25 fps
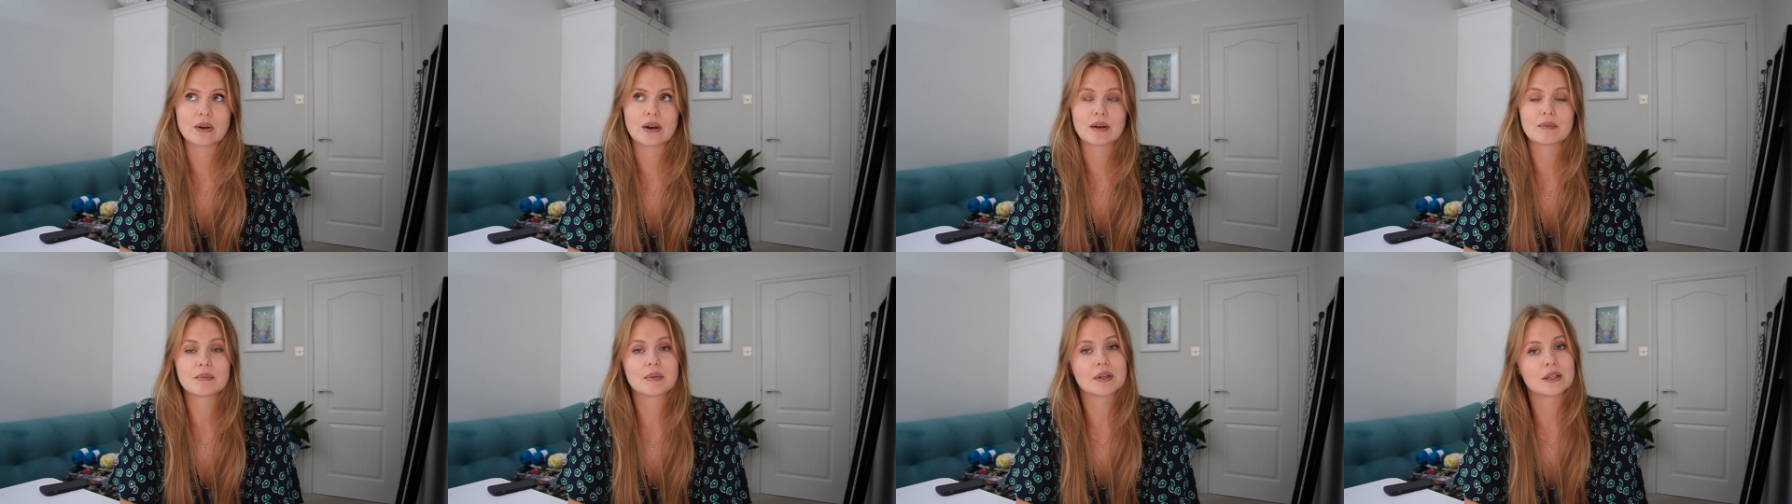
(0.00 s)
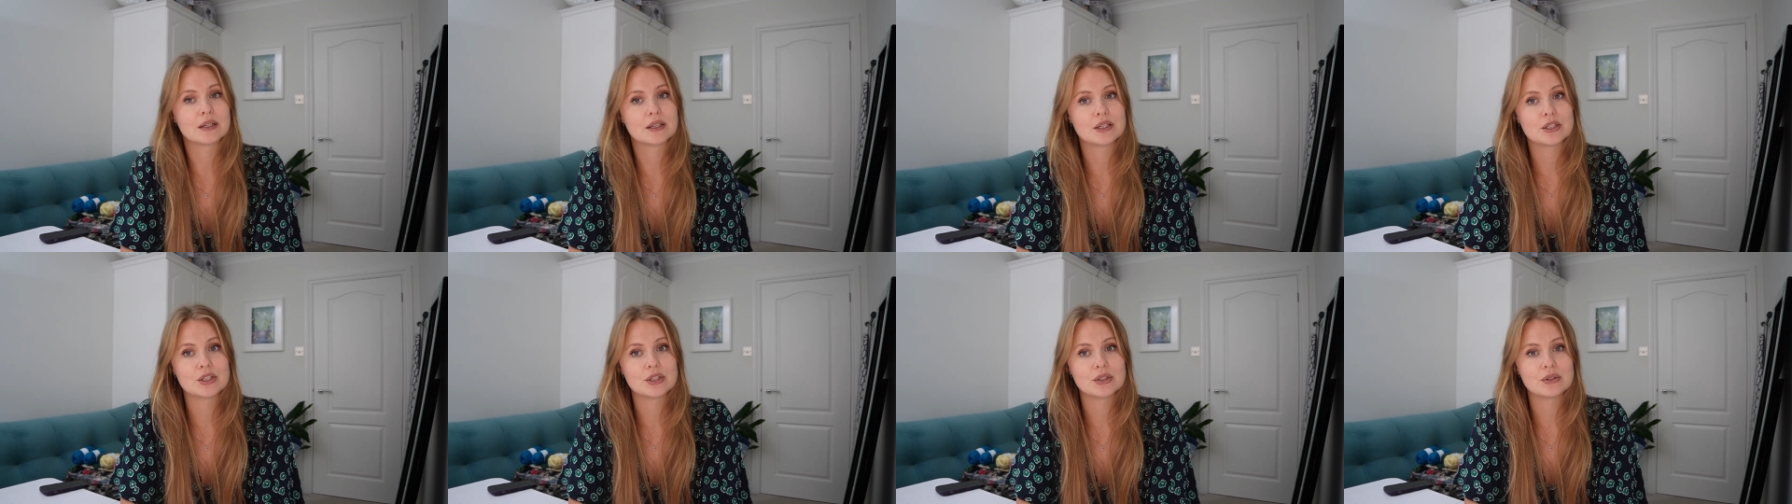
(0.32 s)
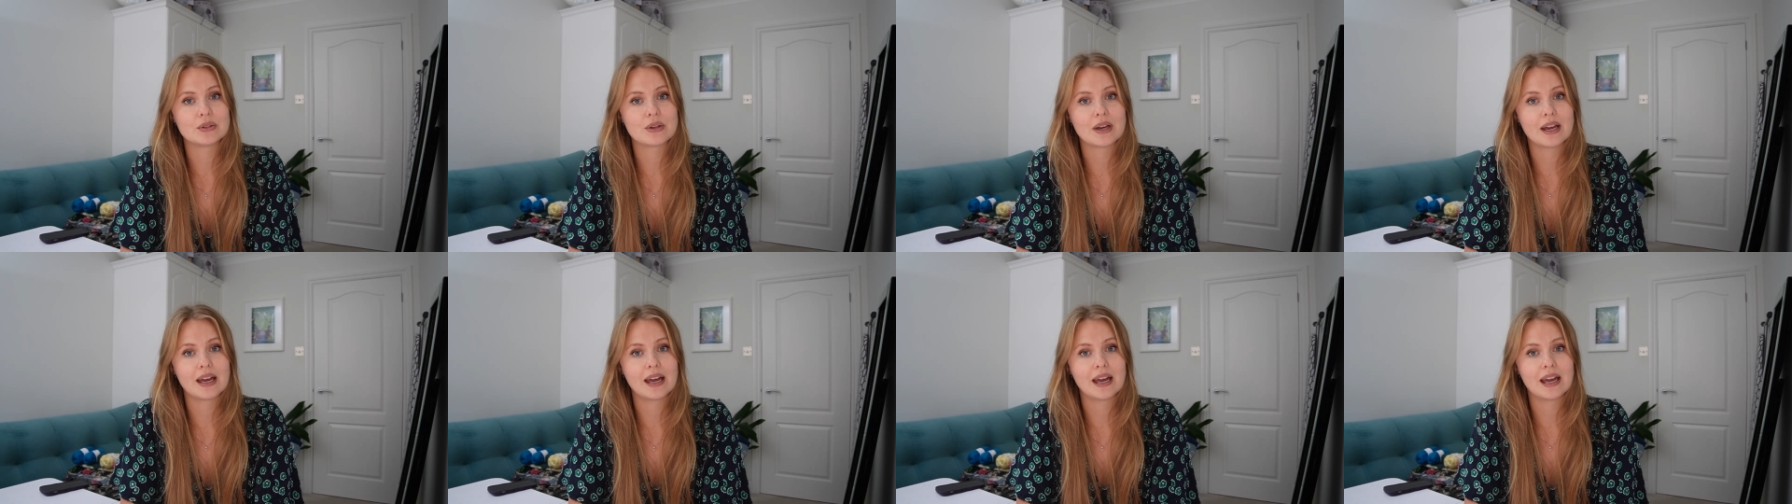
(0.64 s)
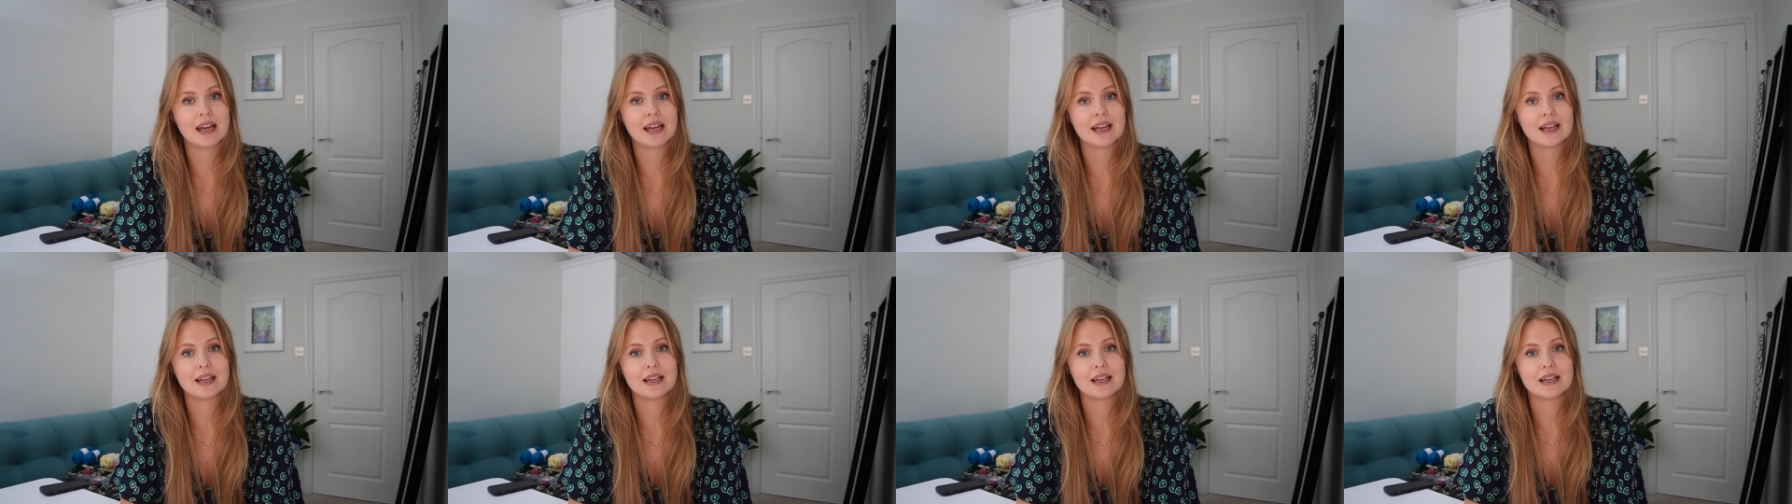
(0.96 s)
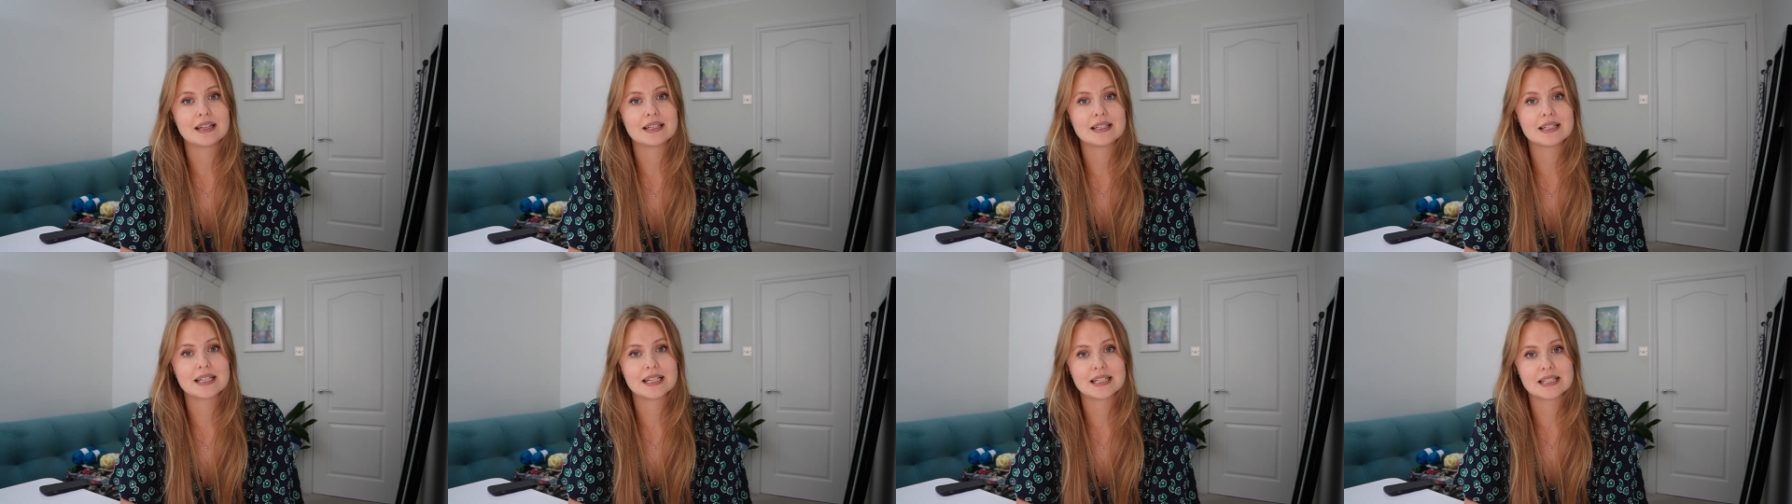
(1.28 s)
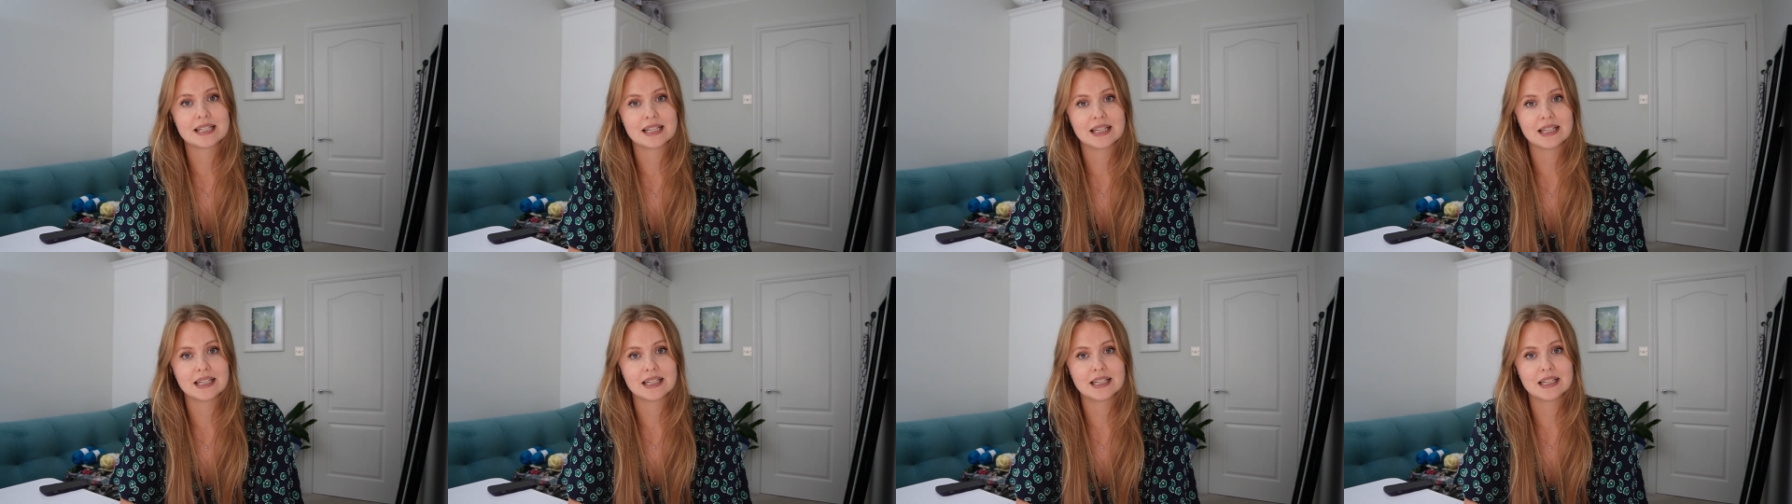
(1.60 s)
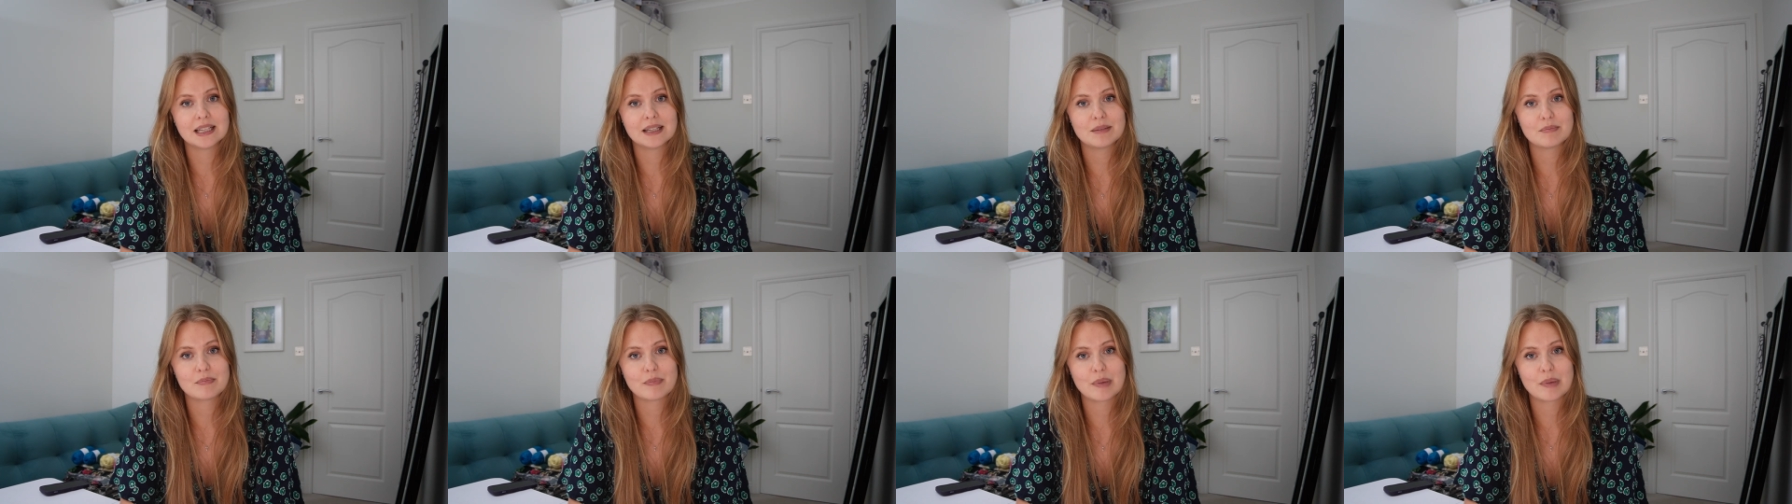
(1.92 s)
I'm going to do a knitting